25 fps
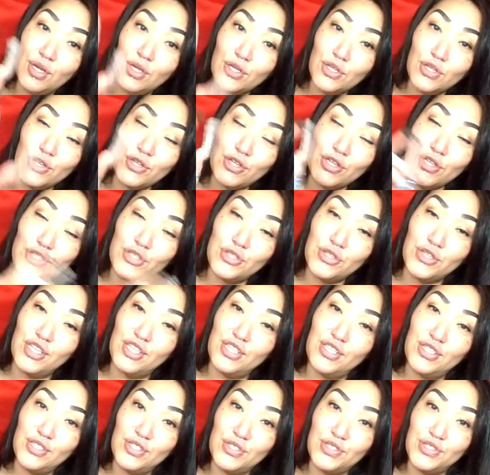you can
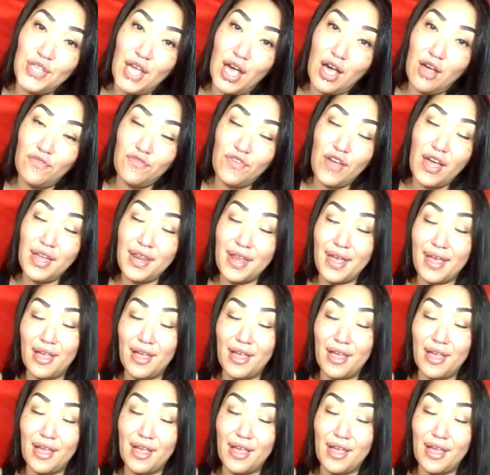treat yourself at